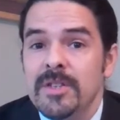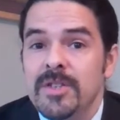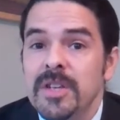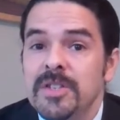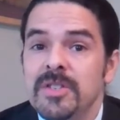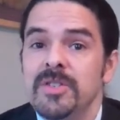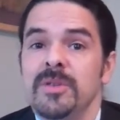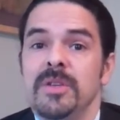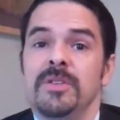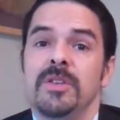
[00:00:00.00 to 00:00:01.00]
Judges,
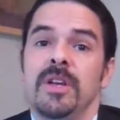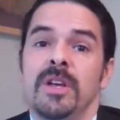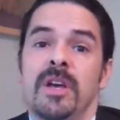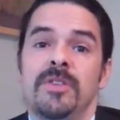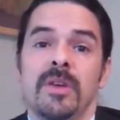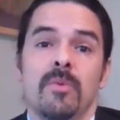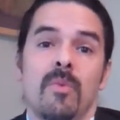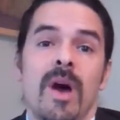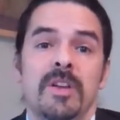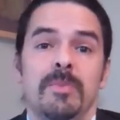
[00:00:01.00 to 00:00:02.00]
I think,
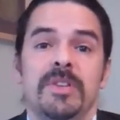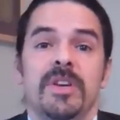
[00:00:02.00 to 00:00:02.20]
want to be